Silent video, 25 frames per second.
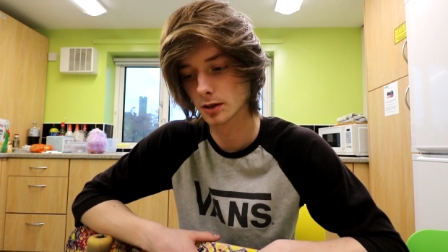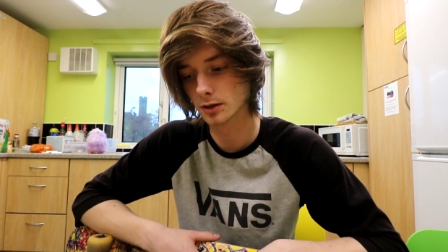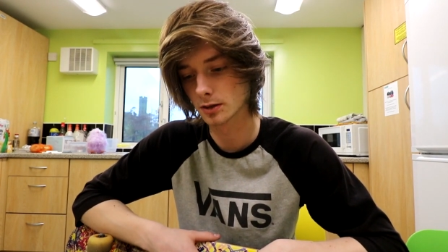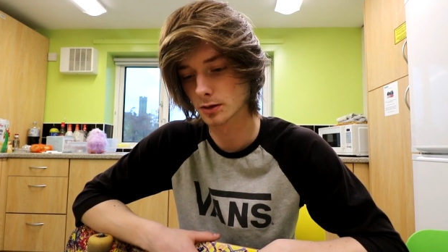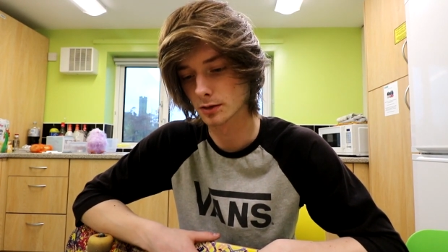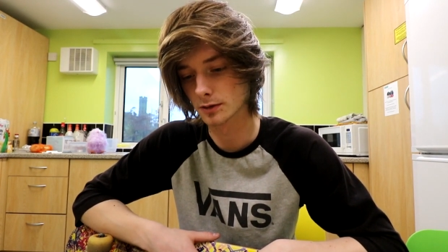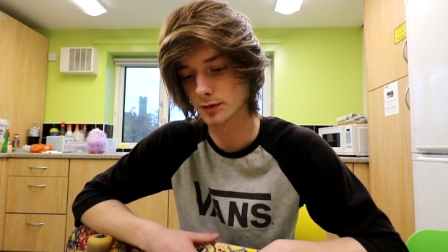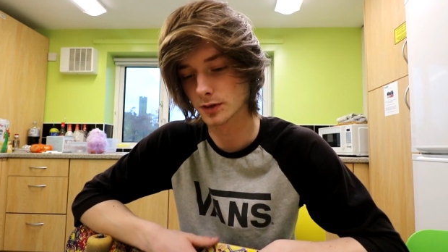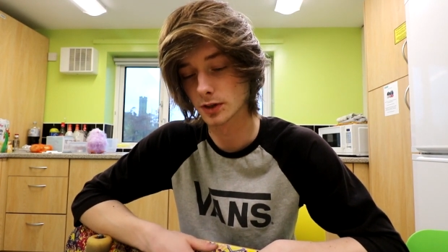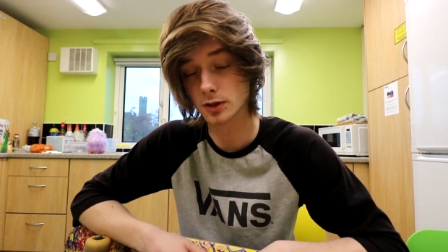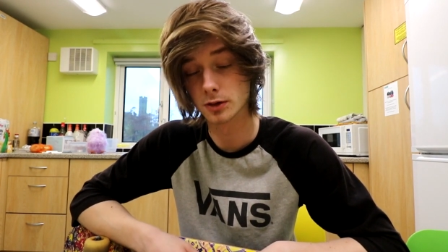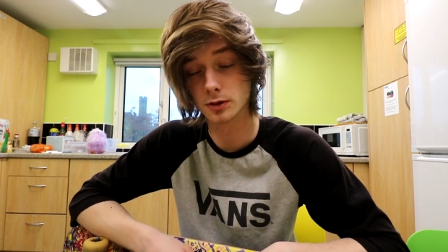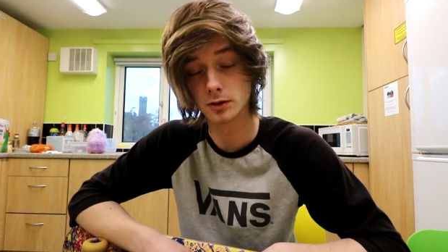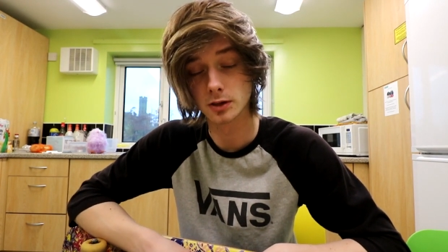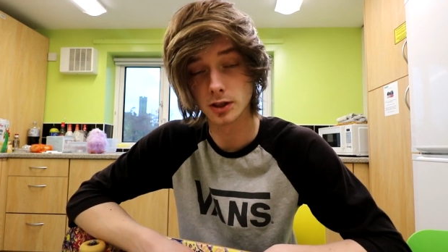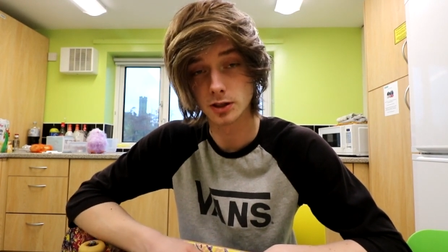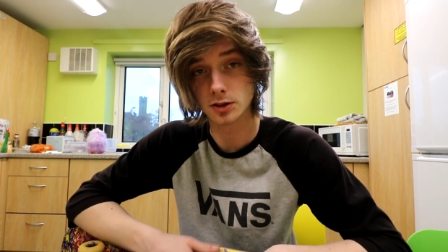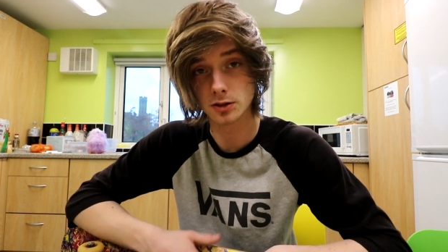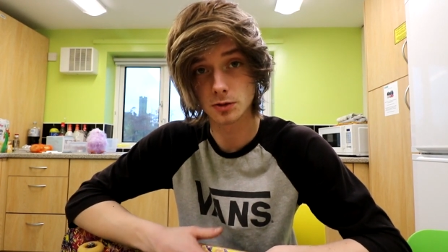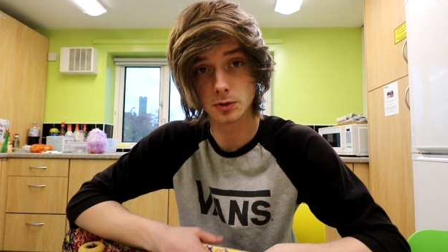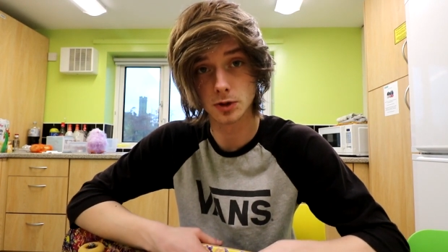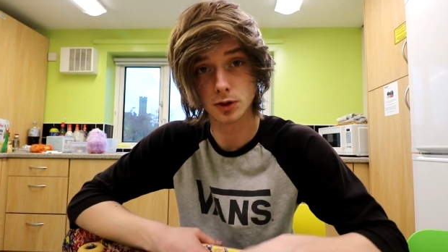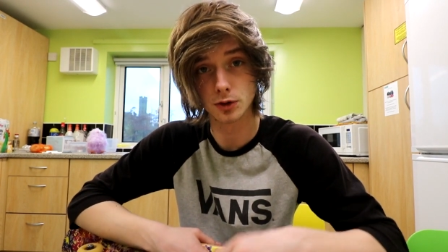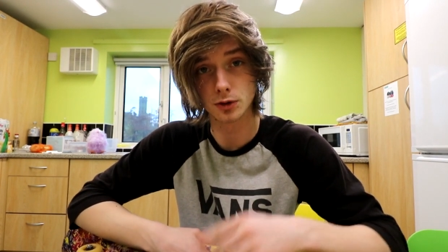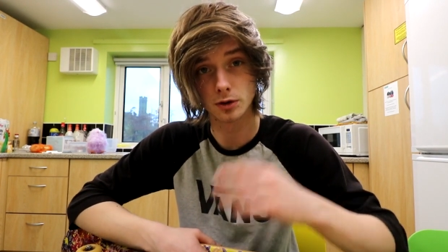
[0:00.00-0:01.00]
so if you do need
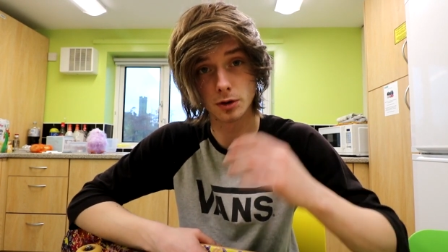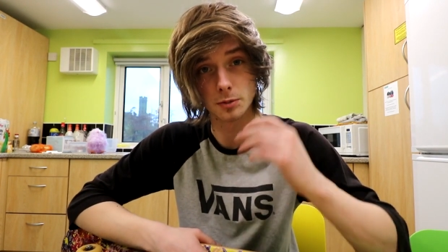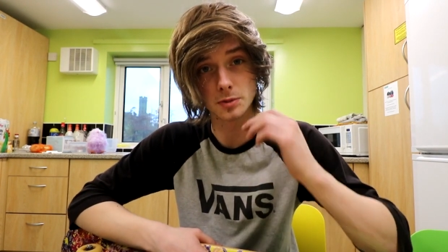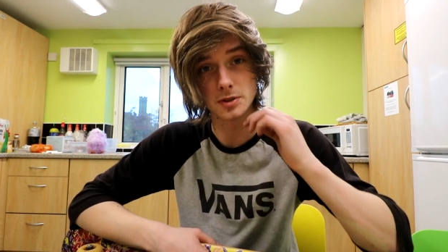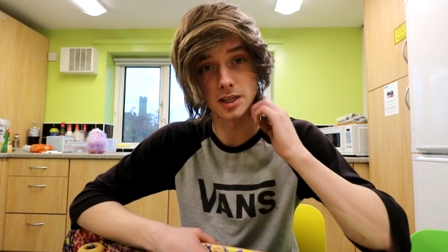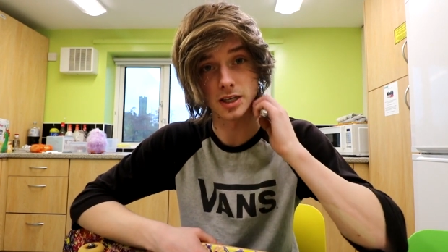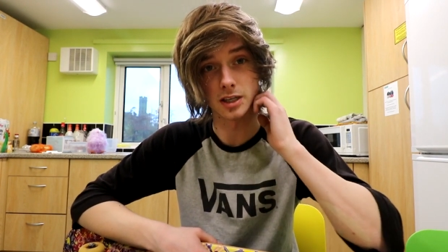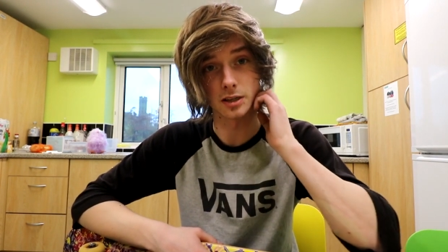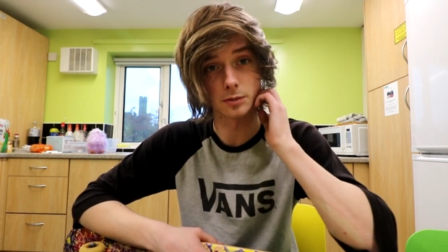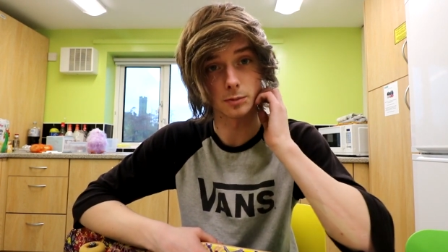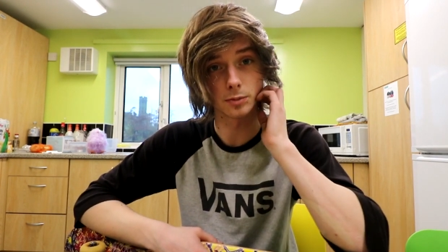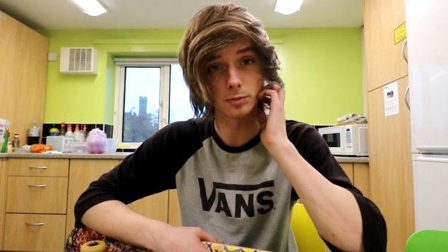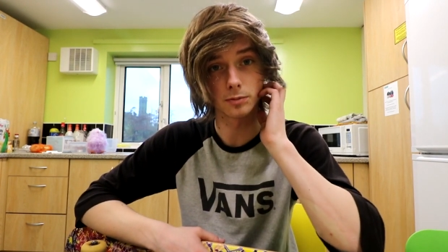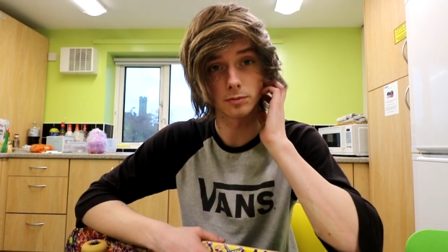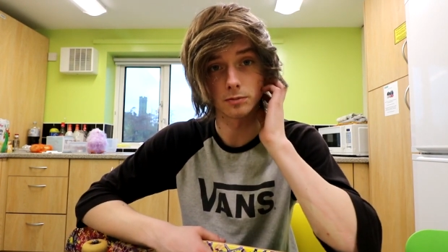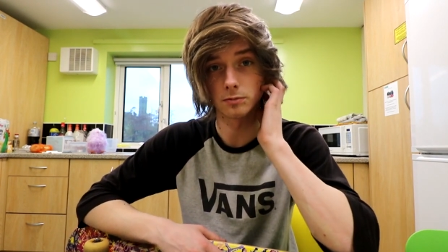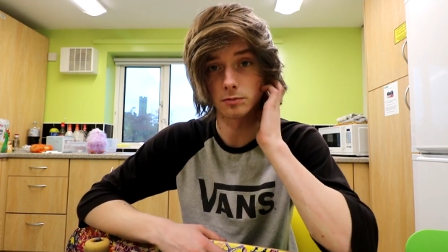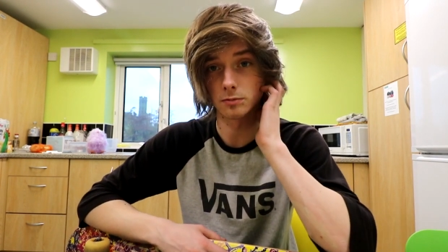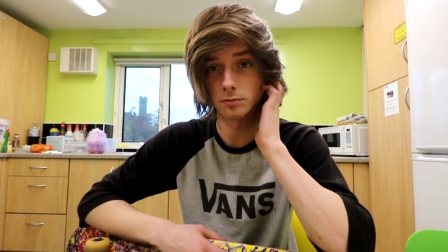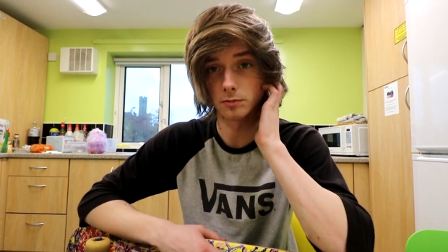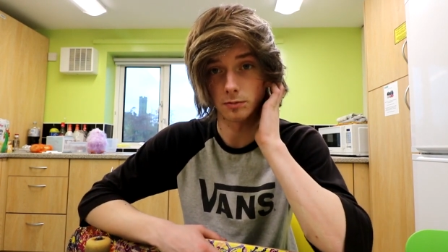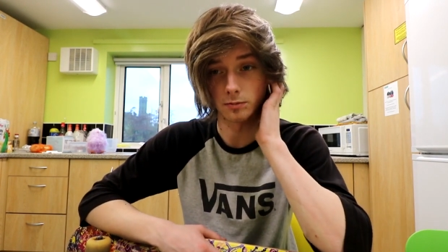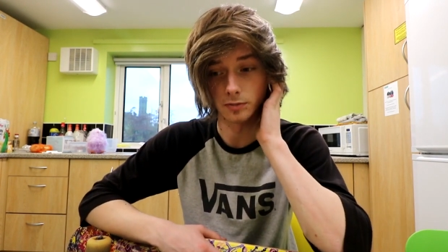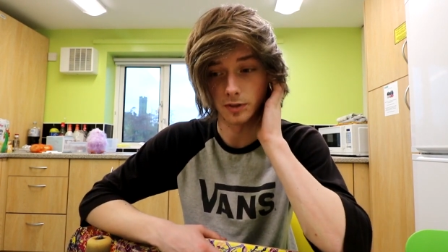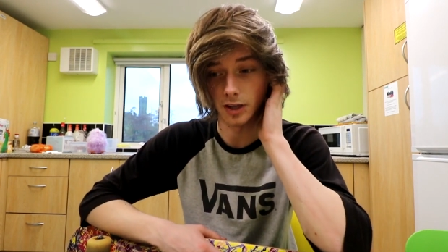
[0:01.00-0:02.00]
some new grip tape,
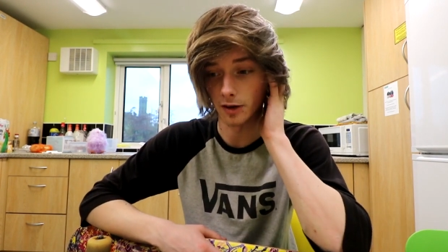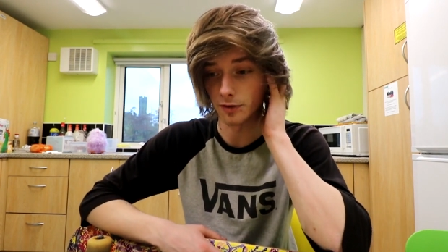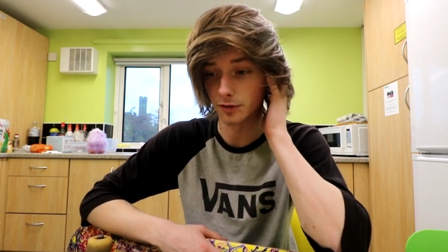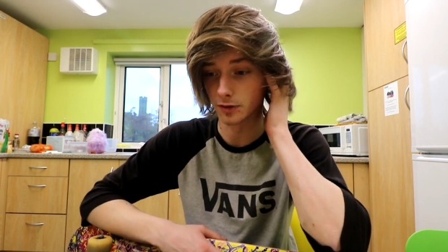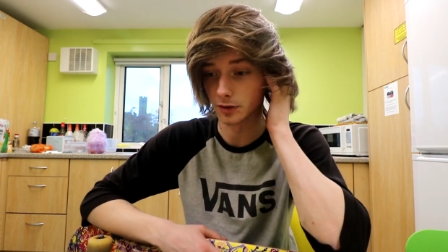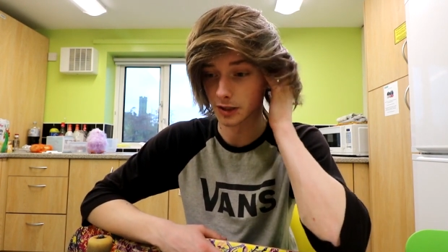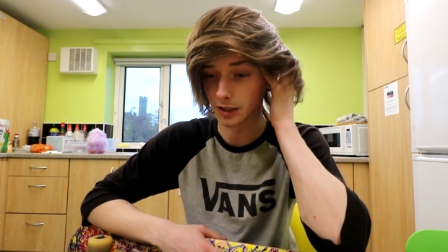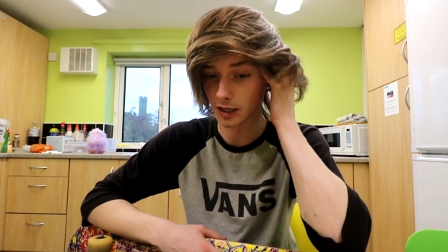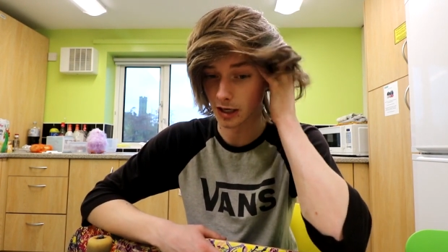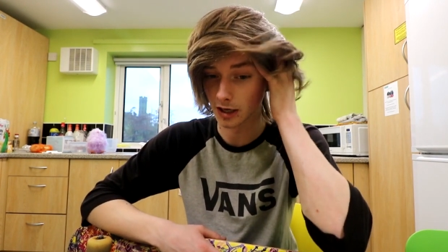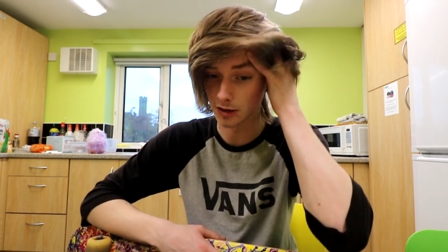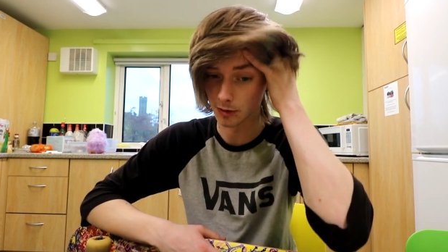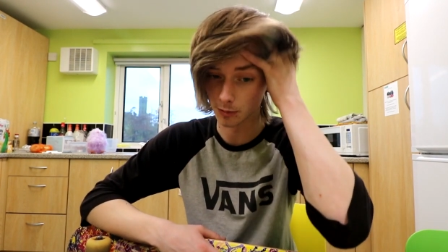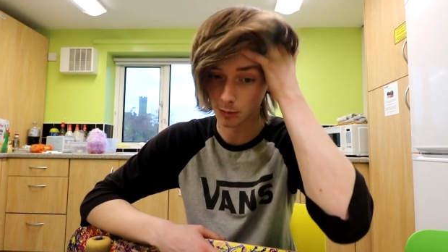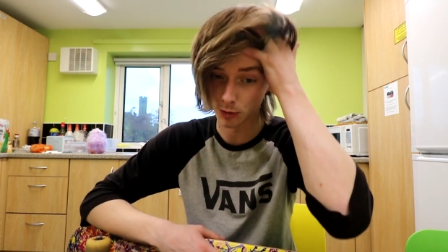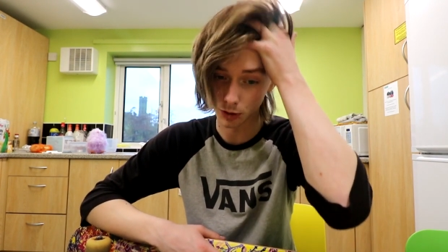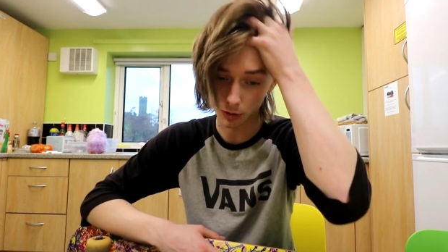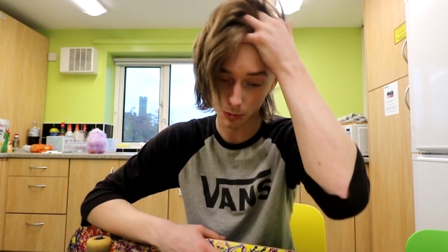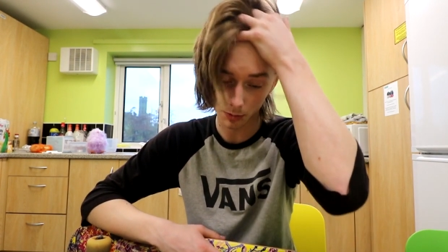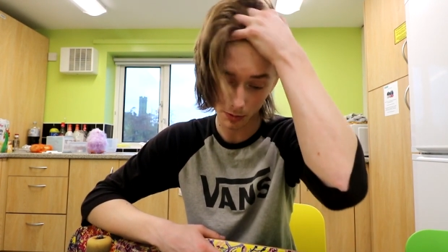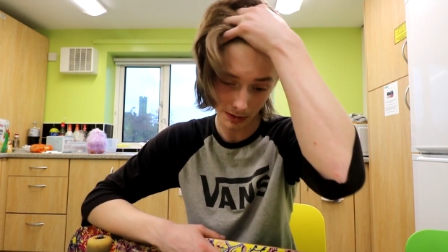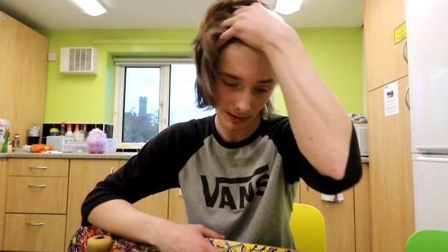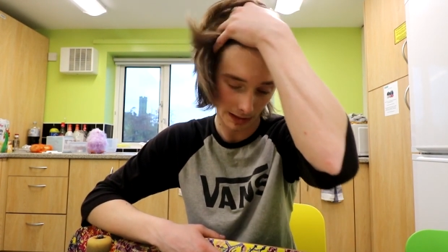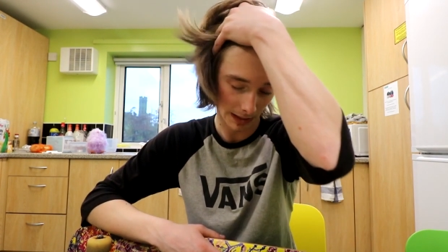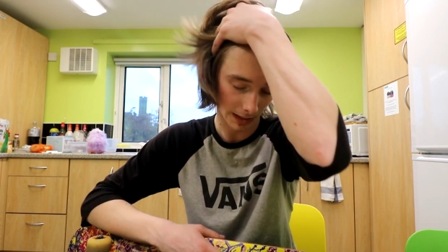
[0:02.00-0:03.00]
definitely hit them up.